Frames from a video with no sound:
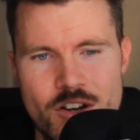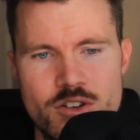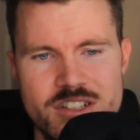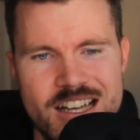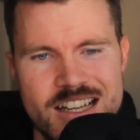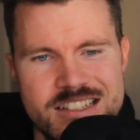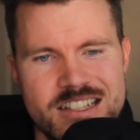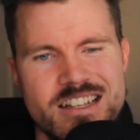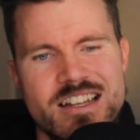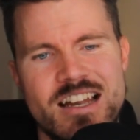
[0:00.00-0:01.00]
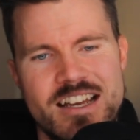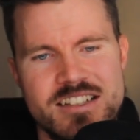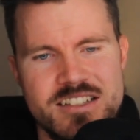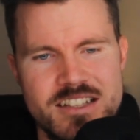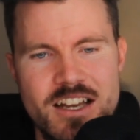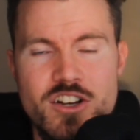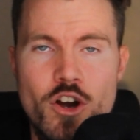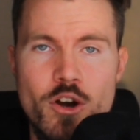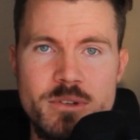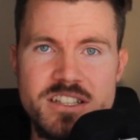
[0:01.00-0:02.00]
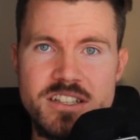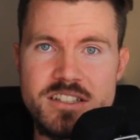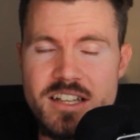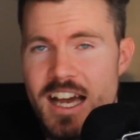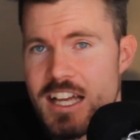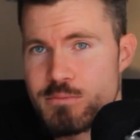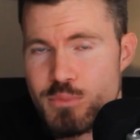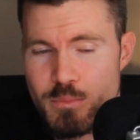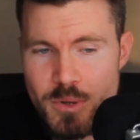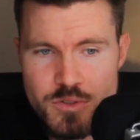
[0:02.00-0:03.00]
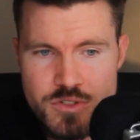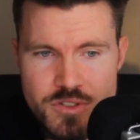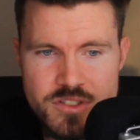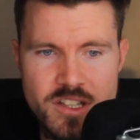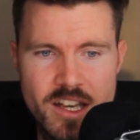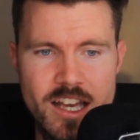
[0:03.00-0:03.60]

organizing and electing committees and proposers.